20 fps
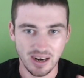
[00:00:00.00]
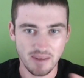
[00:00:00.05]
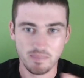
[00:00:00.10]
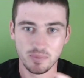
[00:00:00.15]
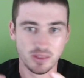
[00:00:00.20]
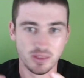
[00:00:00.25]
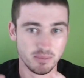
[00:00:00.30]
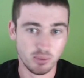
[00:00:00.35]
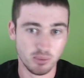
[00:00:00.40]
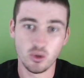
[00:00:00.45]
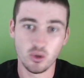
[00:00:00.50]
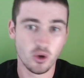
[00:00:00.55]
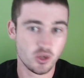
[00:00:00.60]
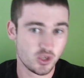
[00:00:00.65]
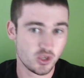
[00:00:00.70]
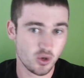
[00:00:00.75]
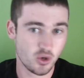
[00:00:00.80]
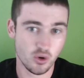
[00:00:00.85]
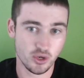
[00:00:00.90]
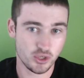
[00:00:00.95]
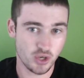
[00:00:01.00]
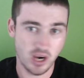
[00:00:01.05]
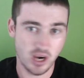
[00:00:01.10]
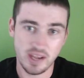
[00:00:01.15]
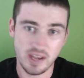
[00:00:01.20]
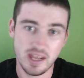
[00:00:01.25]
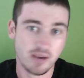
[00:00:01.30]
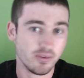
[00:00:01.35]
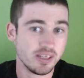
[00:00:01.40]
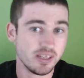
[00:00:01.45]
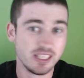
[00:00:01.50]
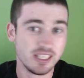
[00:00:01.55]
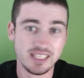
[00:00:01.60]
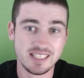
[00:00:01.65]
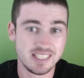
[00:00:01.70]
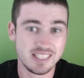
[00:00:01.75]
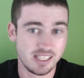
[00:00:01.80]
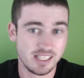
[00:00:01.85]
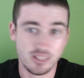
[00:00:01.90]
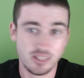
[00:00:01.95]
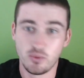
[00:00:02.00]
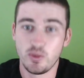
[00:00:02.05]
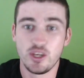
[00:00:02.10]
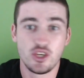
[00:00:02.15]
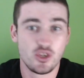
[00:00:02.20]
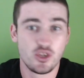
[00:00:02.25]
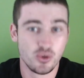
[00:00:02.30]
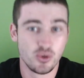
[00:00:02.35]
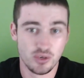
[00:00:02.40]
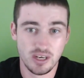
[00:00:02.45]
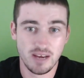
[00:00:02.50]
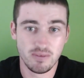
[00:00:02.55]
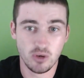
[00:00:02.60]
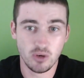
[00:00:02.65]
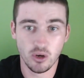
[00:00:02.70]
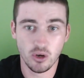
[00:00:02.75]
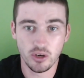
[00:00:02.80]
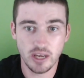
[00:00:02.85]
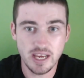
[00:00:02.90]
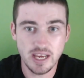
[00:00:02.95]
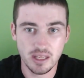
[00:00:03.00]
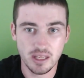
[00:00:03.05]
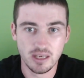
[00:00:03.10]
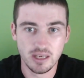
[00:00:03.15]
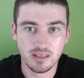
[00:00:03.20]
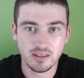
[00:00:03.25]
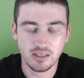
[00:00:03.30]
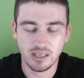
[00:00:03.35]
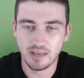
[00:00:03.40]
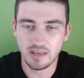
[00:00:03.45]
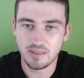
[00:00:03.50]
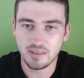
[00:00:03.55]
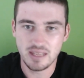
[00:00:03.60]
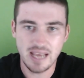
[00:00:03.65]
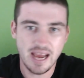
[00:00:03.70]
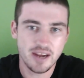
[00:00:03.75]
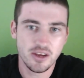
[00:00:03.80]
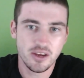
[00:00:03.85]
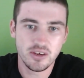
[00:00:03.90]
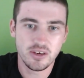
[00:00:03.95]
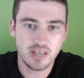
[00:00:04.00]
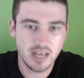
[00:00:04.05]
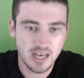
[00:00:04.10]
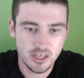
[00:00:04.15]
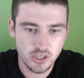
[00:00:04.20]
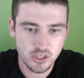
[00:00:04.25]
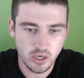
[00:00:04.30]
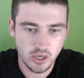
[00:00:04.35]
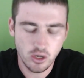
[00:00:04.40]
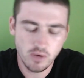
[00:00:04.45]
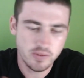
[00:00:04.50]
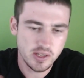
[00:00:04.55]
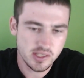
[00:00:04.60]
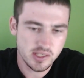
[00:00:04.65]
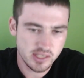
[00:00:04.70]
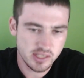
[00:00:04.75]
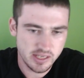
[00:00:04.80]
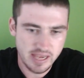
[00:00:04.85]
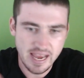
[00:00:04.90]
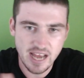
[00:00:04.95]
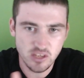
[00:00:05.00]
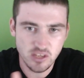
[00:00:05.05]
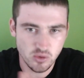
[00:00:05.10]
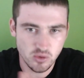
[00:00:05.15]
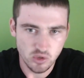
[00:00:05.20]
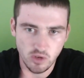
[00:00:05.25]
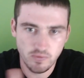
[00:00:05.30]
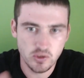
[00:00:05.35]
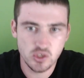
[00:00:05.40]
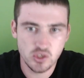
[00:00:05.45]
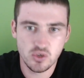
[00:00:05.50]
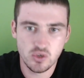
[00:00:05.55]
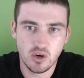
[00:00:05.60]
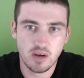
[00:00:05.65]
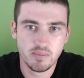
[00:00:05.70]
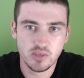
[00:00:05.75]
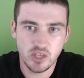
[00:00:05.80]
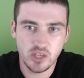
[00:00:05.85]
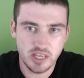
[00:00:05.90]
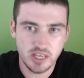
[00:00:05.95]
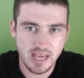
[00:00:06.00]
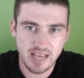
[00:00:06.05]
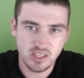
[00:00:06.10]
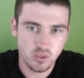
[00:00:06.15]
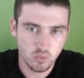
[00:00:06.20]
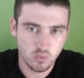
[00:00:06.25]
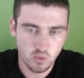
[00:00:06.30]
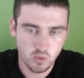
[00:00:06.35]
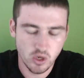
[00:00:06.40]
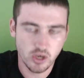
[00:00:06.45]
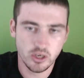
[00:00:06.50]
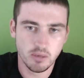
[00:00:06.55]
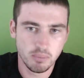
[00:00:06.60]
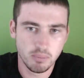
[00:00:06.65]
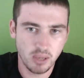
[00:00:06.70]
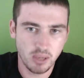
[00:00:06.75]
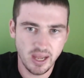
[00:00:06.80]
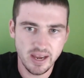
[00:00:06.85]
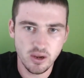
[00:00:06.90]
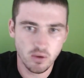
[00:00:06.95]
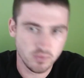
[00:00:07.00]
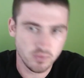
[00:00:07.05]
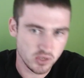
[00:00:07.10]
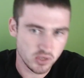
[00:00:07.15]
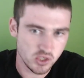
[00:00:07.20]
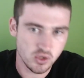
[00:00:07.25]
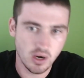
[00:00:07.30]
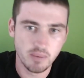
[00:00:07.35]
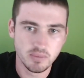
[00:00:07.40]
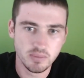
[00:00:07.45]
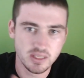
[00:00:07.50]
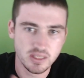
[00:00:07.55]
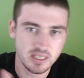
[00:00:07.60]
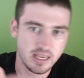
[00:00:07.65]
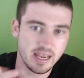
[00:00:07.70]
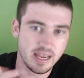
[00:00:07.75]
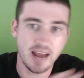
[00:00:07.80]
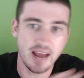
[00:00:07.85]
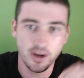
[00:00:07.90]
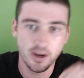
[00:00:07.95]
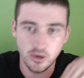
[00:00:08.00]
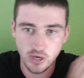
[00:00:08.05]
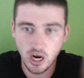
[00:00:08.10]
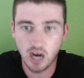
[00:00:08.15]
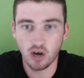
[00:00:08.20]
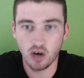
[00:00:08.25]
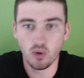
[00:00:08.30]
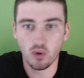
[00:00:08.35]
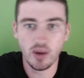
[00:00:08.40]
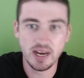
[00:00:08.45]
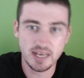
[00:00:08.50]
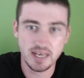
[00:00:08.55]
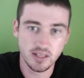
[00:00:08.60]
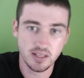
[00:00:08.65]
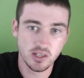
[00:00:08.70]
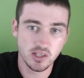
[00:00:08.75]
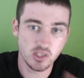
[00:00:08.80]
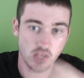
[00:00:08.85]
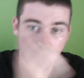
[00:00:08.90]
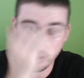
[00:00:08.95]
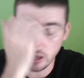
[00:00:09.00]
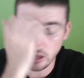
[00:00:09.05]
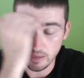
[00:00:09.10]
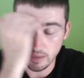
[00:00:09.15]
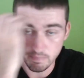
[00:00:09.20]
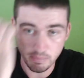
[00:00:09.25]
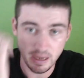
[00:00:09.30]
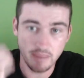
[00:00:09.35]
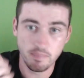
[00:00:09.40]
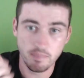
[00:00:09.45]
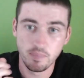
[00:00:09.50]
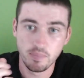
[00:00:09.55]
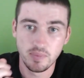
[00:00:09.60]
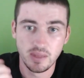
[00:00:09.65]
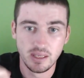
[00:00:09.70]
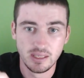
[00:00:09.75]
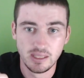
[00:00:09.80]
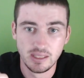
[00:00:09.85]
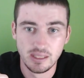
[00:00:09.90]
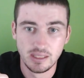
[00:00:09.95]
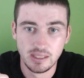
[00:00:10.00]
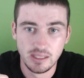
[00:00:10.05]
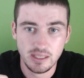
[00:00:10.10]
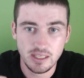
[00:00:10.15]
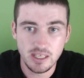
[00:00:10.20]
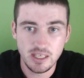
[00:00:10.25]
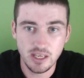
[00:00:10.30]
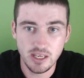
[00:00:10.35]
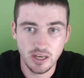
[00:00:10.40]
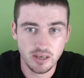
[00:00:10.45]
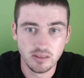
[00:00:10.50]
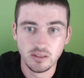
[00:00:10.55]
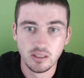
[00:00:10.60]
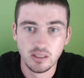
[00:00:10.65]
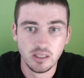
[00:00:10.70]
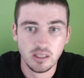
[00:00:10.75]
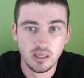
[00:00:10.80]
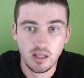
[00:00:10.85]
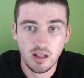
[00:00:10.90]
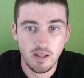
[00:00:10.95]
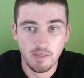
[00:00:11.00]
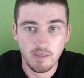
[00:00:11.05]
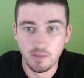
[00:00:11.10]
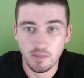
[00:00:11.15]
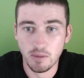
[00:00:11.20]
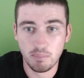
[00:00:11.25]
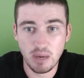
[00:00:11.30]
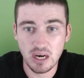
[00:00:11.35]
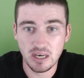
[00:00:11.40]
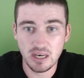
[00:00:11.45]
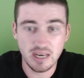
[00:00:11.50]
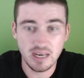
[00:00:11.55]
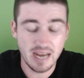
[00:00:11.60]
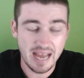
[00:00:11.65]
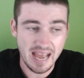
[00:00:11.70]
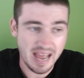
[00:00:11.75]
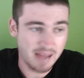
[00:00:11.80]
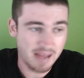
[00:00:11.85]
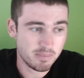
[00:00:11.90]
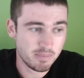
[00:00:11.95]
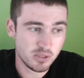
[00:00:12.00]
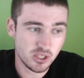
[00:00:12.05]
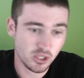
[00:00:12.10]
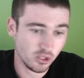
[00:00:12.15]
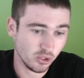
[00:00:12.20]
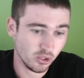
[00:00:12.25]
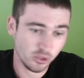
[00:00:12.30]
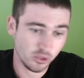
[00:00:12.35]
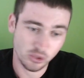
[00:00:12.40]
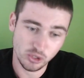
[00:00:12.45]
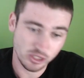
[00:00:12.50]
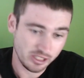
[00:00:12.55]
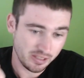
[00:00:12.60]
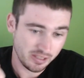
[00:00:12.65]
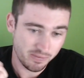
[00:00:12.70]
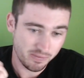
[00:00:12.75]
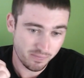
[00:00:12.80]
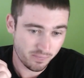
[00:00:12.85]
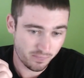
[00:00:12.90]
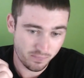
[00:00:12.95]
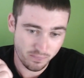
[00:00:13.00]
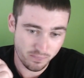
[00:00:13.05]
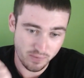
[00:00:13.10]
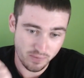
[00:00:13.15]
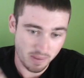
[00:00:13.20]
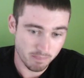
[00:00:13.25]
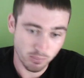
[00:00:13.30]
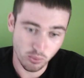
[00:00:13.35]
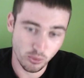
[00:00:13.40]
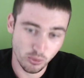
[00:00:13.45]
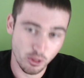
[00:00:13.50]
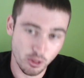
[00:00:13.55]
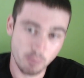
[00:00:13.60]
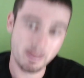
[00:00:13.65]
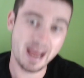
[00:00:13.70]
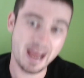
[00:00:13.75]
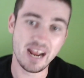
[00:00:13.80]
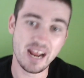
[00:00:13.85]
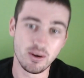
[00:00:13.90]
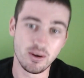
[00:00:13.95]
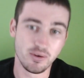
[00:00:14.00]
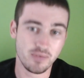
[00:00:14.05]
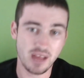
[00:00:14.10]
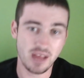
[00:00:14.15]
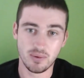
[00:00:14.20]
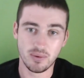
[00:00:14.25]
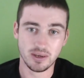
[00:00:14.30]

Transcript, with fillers: the Bulldogs scored a try that realistically we shouldn't have got either, right? The Addo Car try, obviously ours was off a scrum, so you had to work a play off the scrum to get Addo Car away down the sideline, but, you know, the bunker absolutely fumbled the bag with that one.